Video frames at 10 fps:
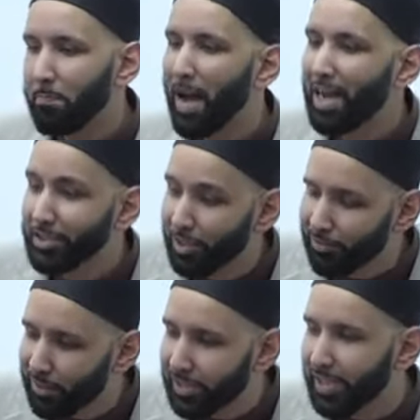
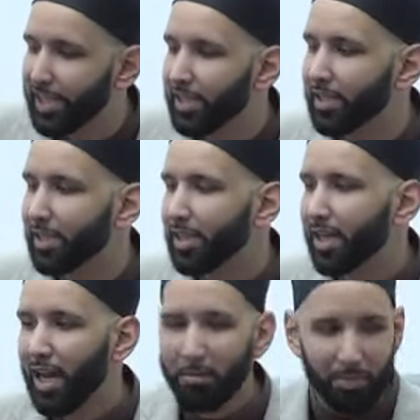compassion fatigue,
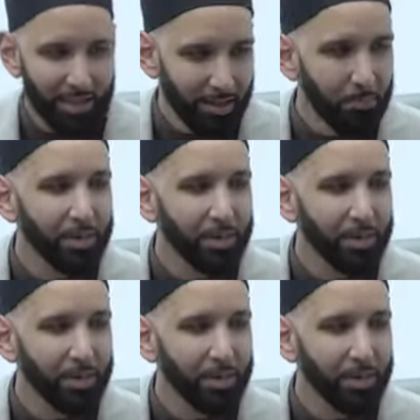and being